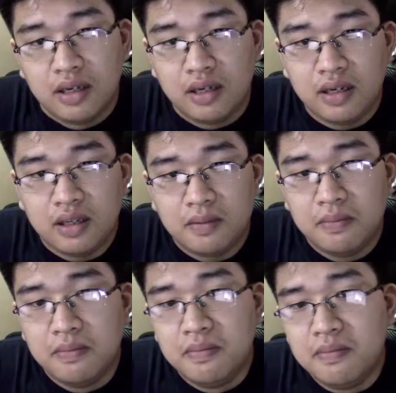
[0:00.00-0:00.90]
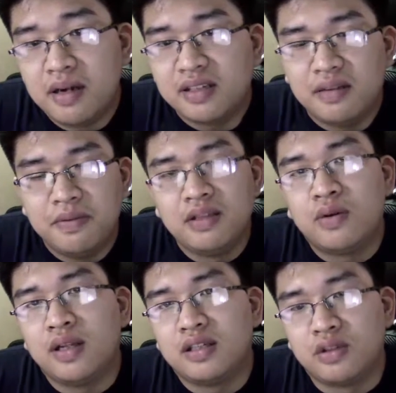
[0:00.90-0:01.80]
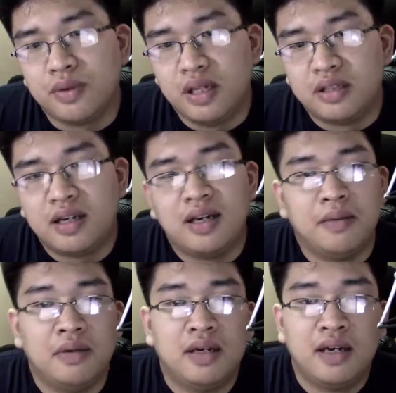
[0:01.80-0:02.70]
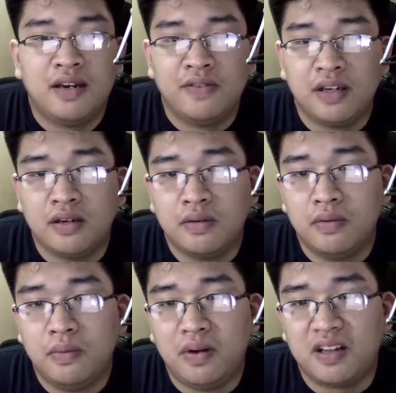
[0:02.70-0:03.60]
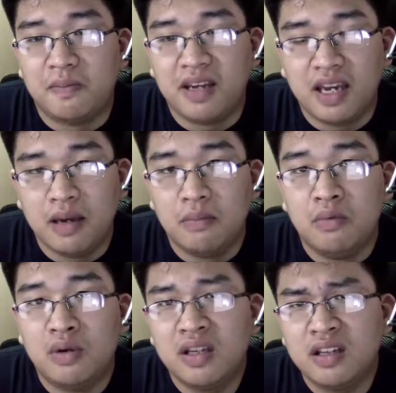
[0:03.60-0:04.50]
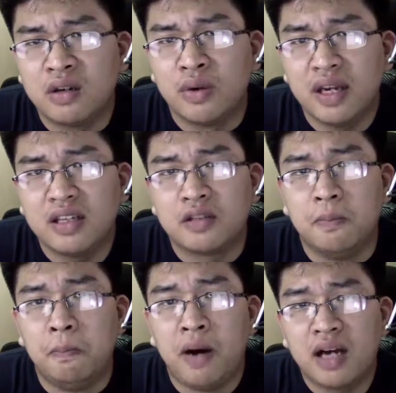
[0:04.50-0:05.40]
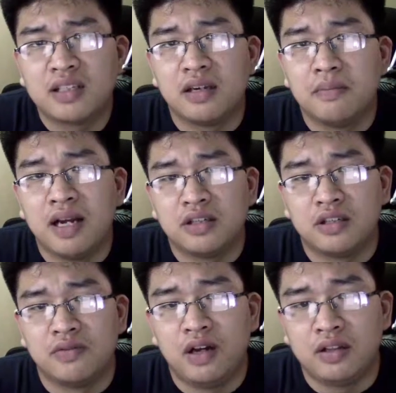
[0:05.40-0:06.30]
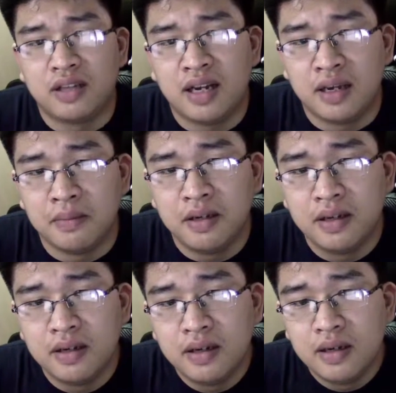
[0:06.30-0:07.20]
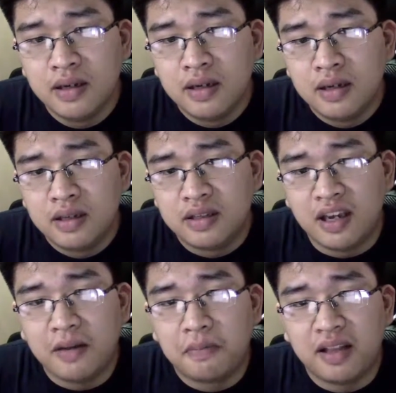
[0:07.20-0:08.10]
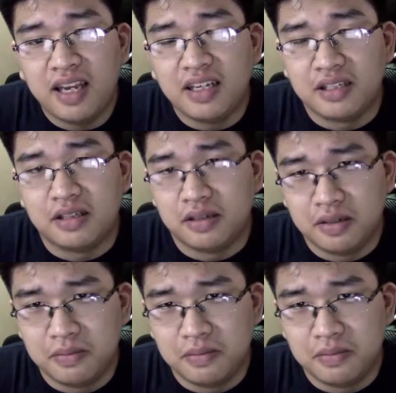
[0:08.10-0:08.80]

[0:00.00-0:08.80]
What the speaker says: It must have been quite a surreal time having what became one of the greatest boxing matches of all time take place,